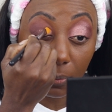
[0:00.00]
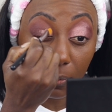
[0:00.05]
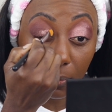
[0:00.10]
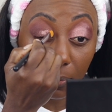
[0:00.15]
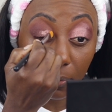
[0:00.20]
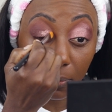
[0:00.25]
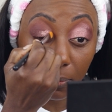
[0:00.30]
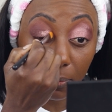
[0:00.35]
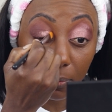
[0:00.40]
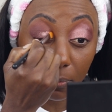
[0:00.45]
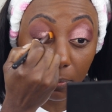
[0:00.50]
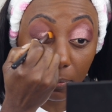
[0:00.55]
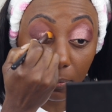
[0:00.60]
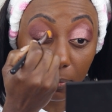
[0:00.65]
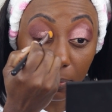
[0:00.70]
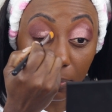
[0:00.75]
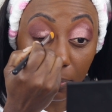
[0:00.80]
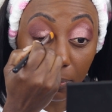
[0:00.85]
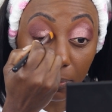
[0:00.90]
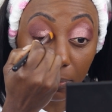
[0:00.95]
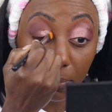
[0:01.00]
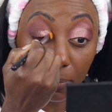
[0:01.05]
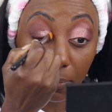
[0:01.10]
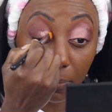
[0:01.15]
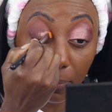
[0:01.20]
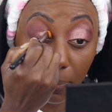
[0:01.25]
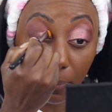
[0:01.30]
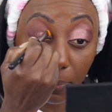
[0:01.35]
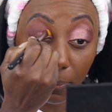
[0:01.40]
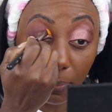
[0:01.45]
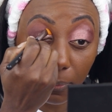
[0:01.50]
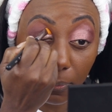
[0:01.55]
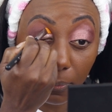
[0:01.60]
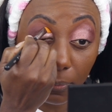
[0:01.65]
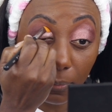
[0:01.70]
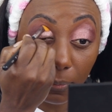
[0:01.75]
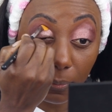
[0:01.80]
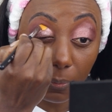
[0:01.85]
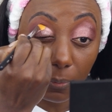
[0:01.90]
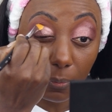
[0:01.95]

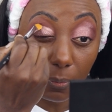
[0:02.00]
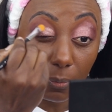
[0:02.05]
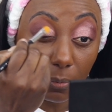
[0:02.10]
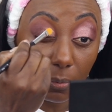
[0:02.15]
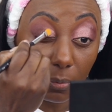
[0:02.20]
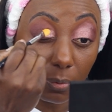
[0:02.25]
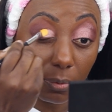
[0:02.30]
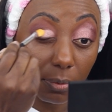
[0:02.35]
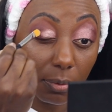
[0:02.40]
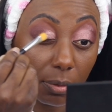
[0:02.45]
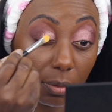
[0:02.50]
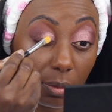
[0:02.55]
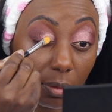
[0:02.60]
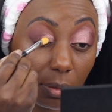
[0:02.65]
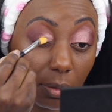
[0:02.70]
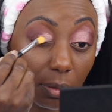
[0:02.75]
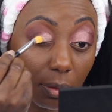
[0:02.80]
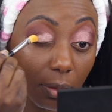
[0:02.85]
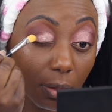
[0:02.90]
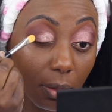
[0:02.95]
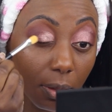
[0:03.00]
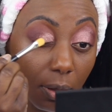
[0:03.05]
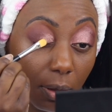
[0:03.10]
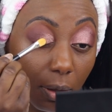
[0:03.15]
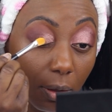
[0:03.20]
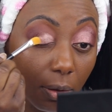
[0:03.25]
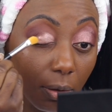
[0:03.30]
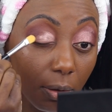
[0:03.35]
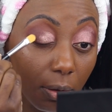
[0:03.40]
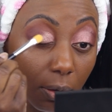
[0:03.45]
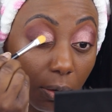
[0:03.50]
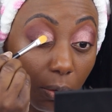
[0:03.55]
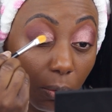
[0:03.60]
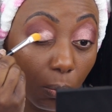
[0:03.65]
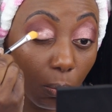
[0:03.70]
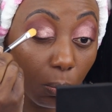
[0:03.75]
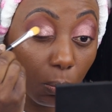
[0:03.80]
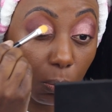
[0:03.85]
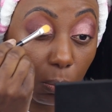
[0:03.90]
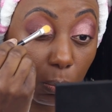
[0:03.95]

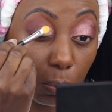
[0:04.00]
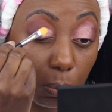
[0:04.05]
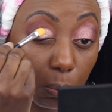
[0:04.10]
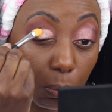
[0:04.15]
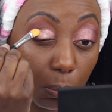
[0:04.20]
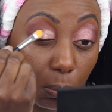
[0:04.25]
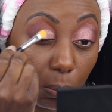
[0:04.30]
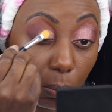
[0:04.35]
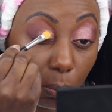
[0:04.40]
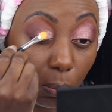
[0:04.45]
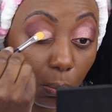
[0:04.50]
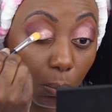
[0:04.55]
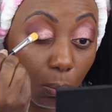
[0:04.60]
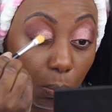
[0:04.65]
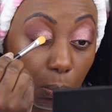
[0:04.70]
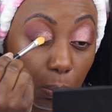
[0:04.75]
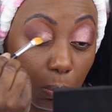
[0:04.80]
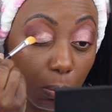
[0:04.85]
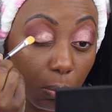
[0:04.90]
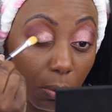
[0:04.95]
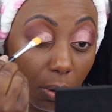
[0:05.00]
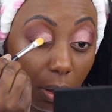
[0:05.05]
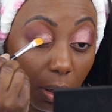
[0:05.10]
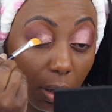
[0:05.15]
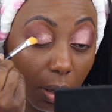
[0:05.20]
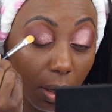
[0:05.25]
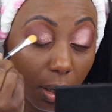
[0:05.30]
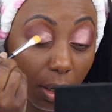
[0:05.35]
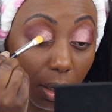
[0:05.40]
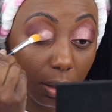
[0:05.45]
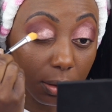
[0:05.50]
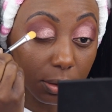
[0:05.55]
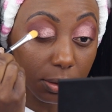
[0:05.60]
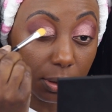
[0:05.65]
(no one is talking)